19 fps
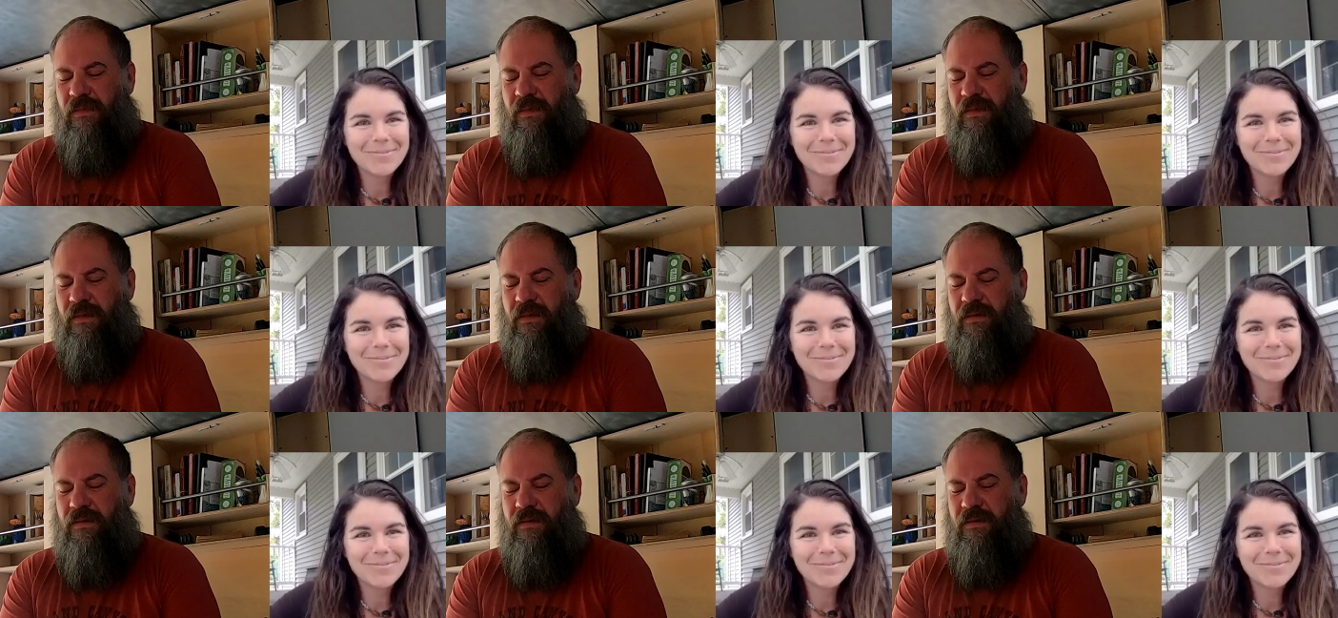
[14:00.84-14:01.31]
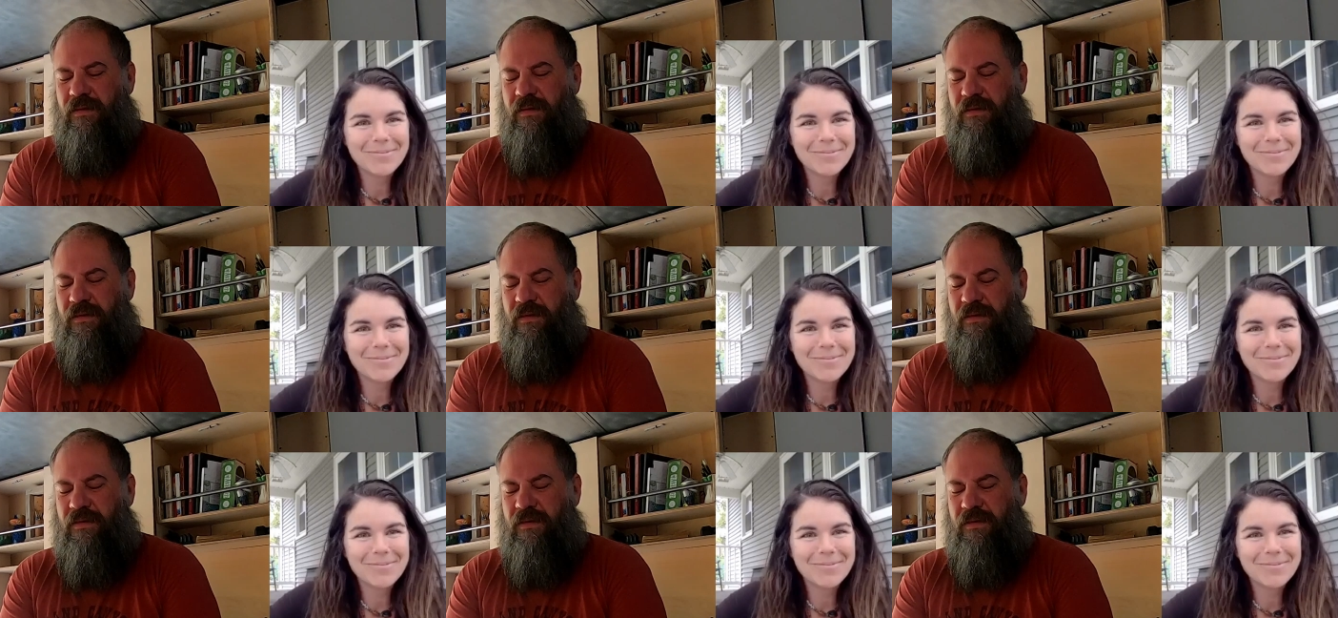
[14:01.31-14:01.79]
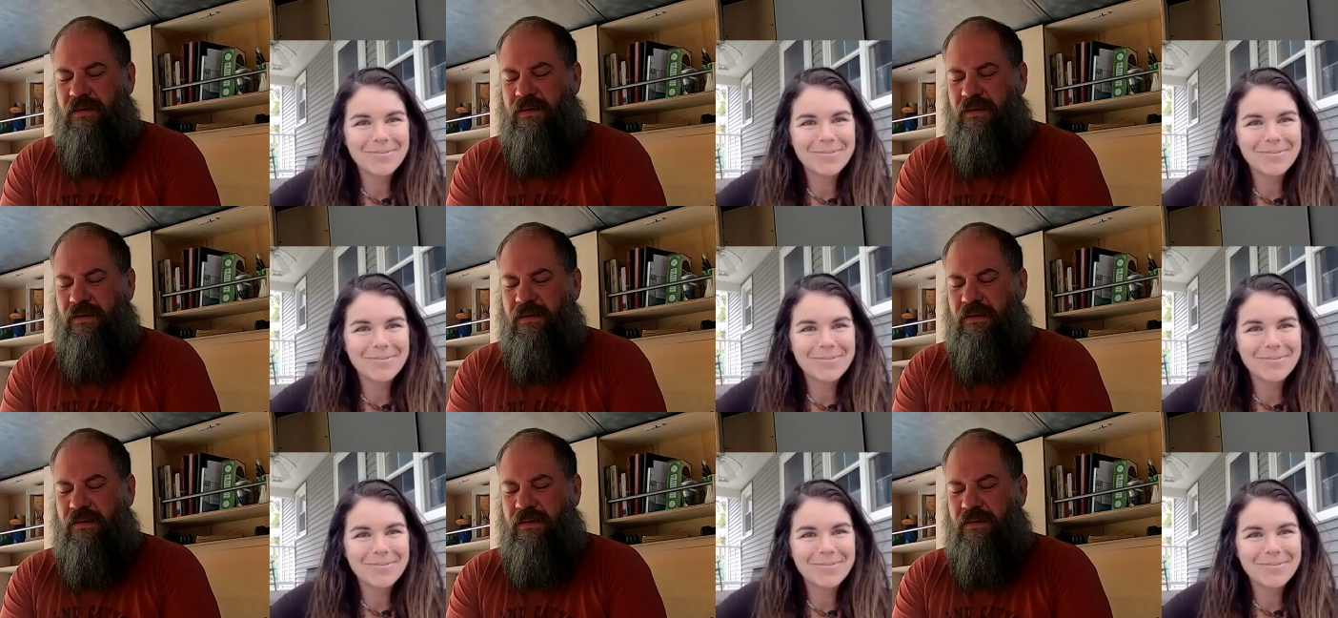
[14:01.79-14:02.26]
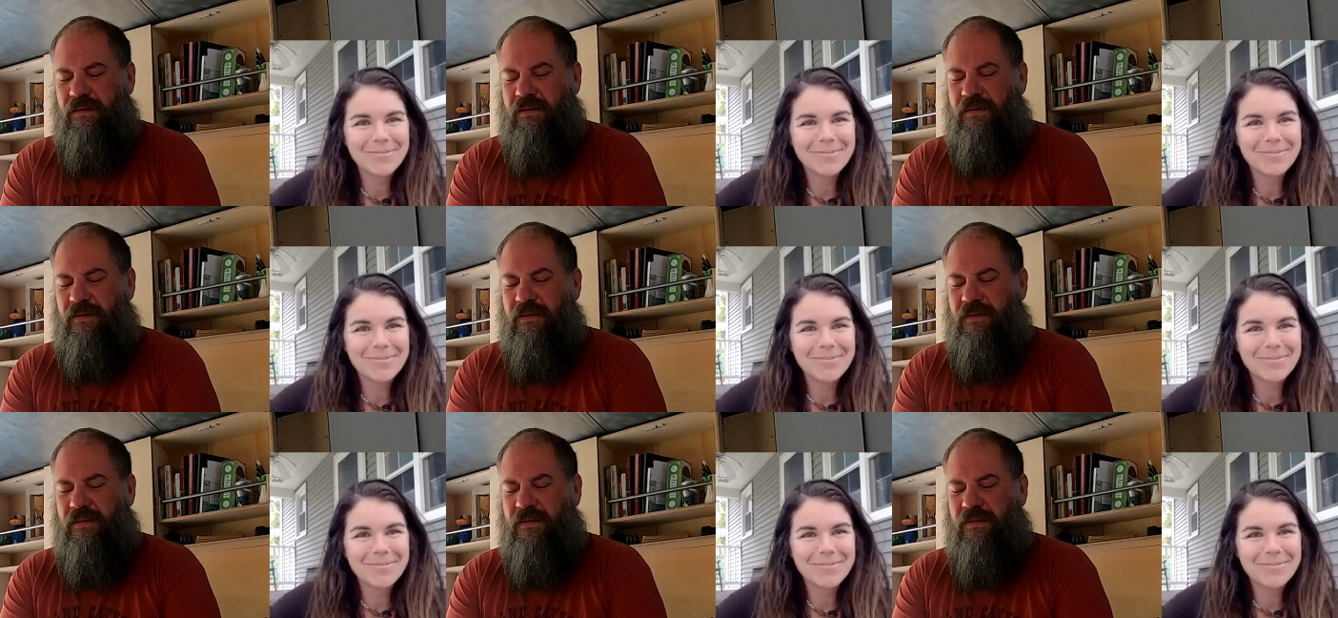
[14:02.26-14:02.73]

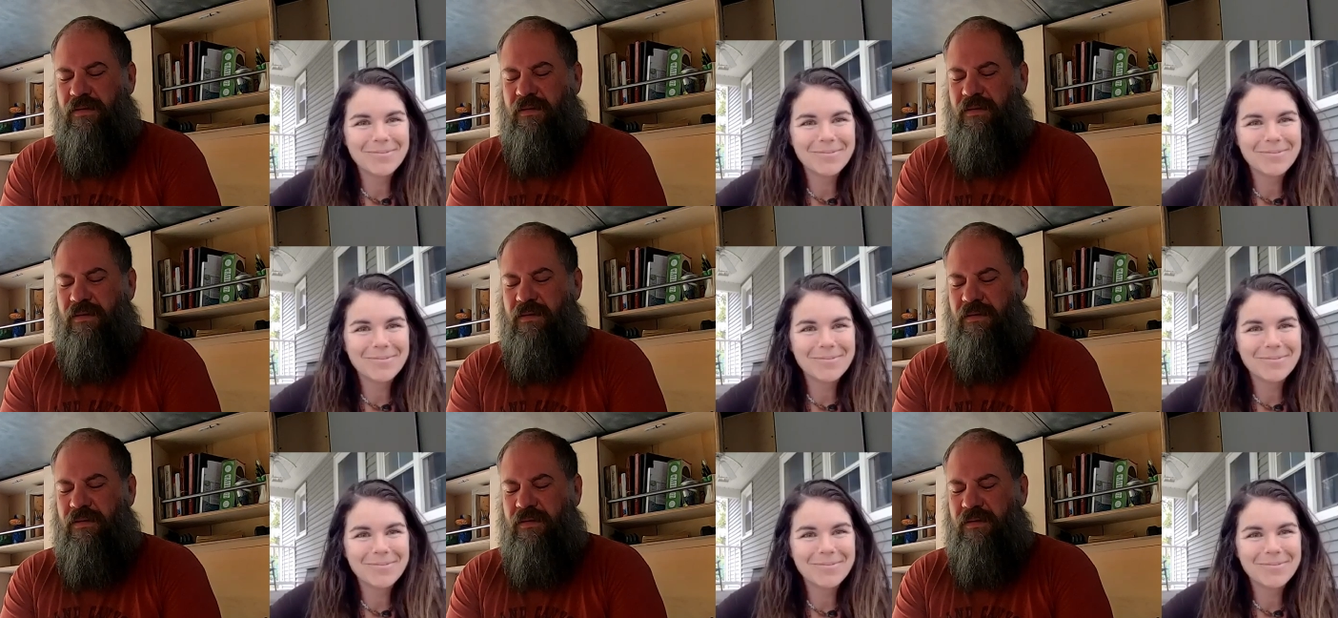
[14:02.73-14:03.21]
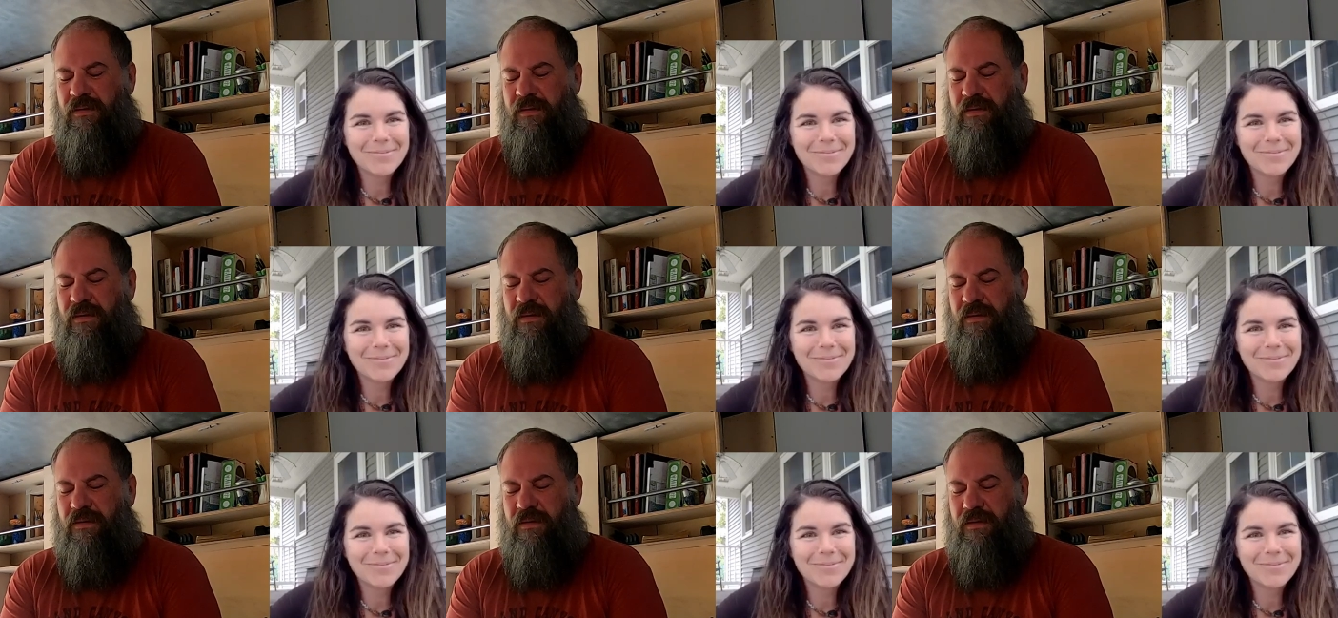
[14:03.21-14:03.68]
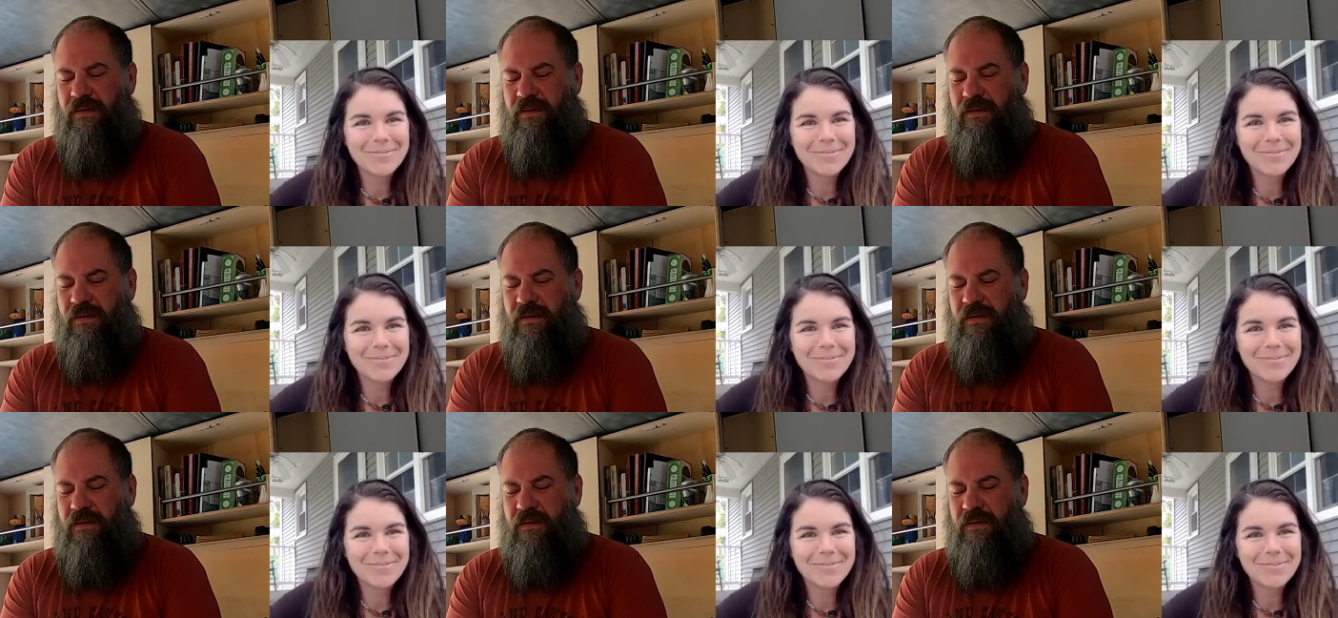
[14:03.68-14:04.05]
(silence)